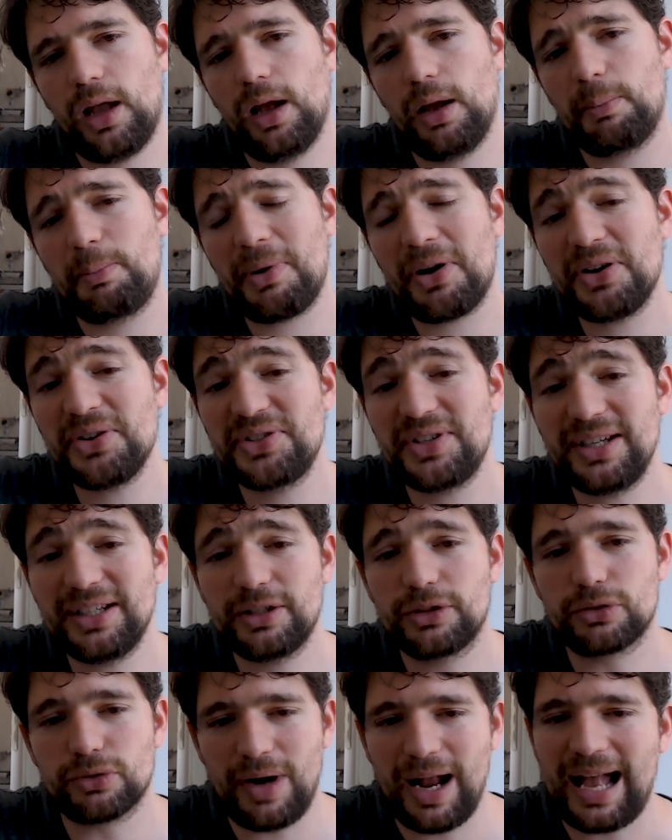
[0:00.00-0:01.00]

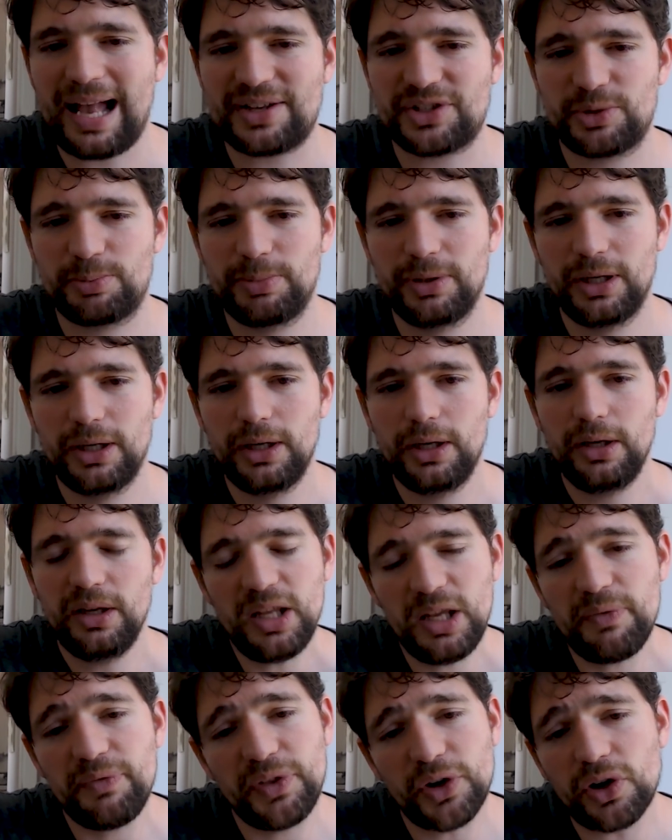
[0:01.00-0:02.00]
Parasitic Grasp.
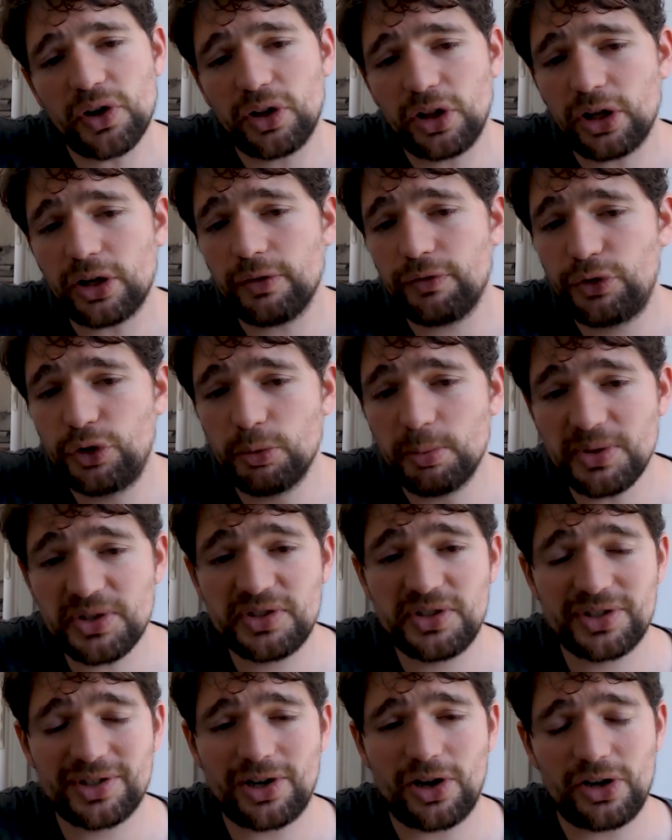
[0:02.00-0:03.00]
If there are a lot of humans,
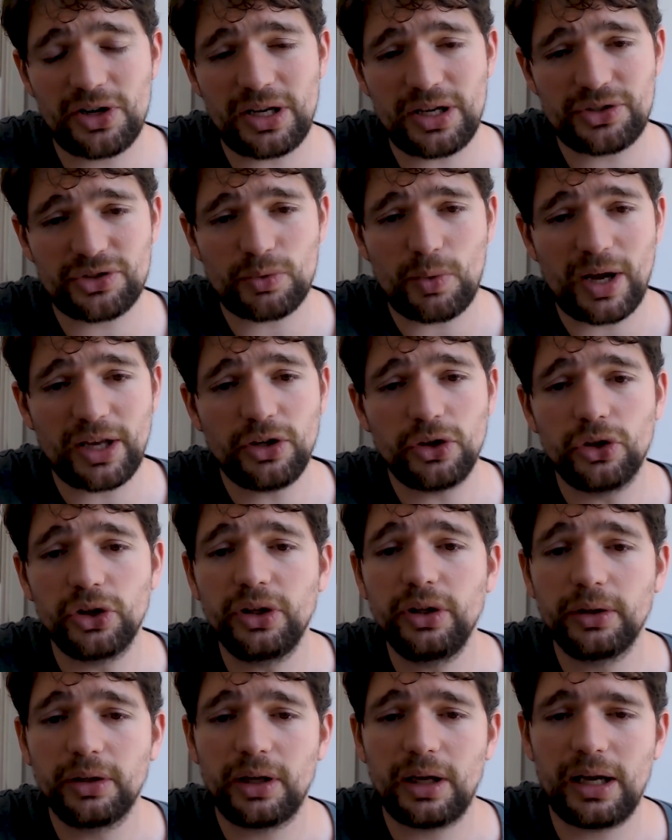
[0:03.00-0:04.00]
this card is quite
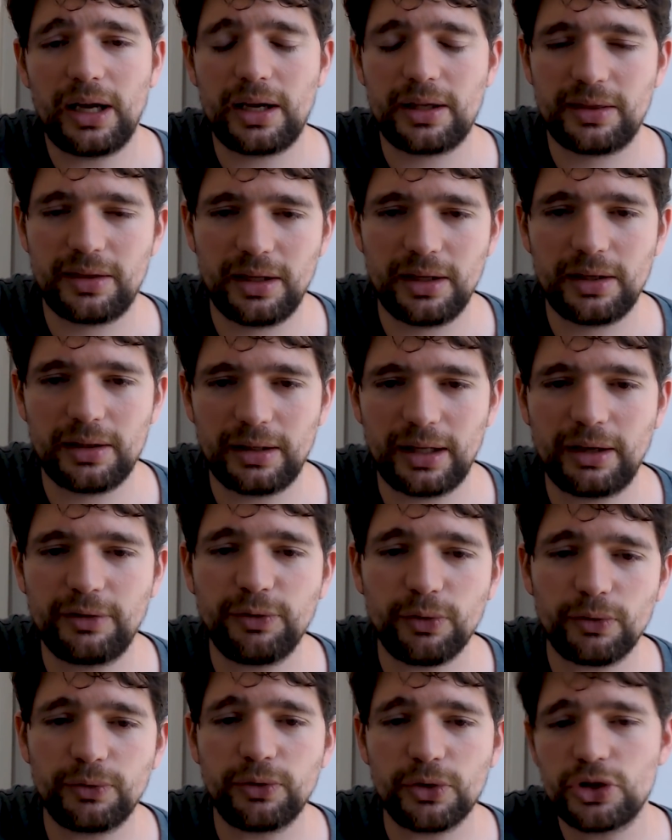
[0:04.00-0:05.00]
good. I think, like,
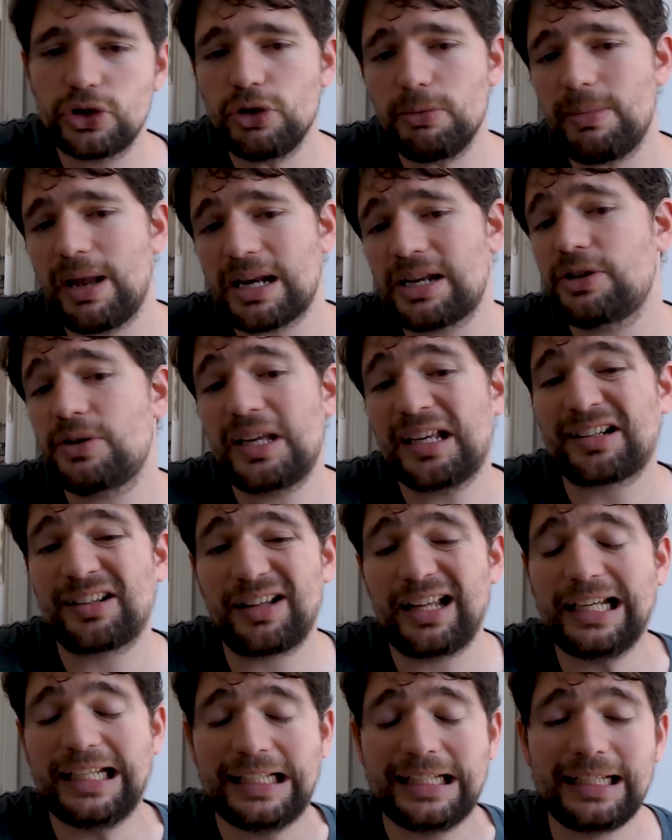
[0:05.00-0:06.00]
for 2 mana, you get a
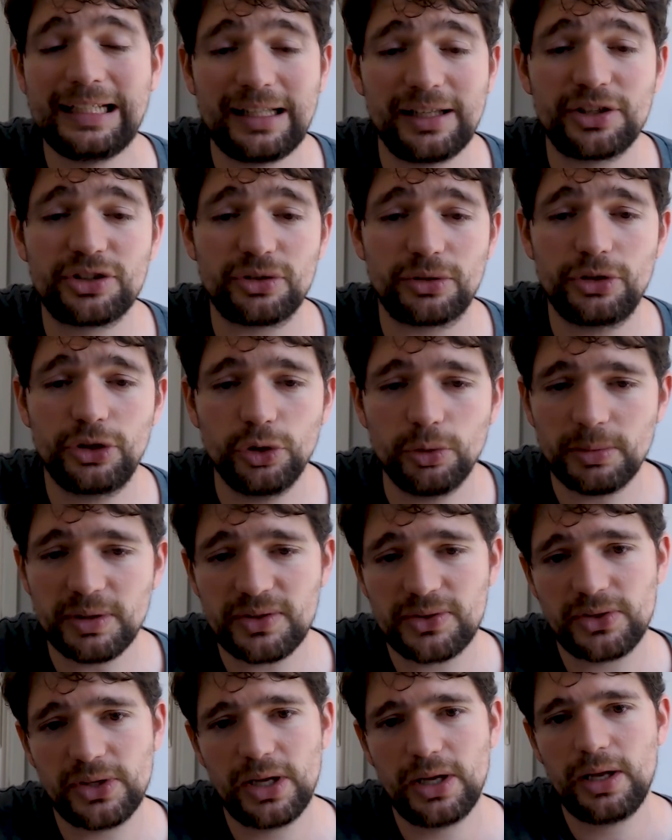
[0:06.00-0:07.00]
Lightning Helix on
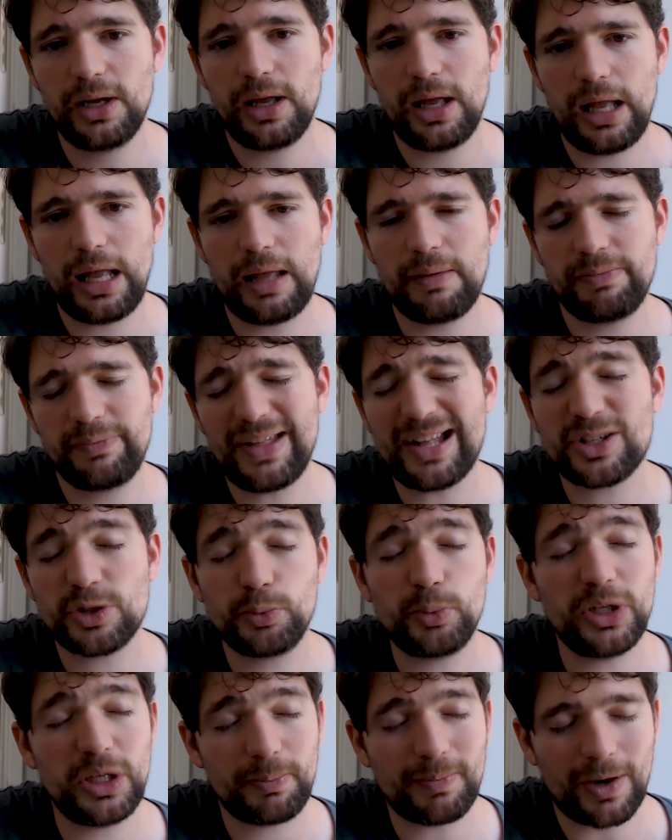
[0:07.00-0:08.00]
humans, and that's
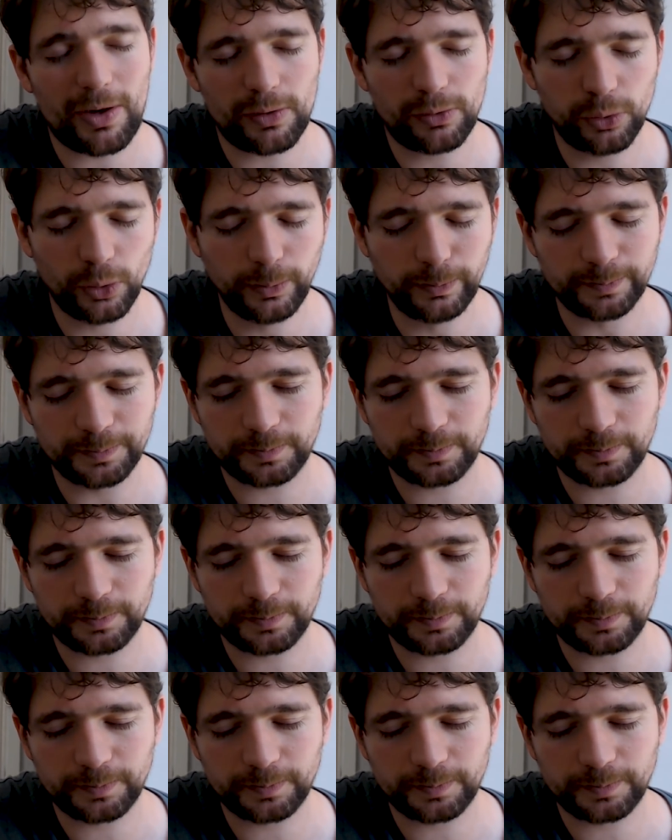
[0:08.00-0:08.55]
pretty powerful.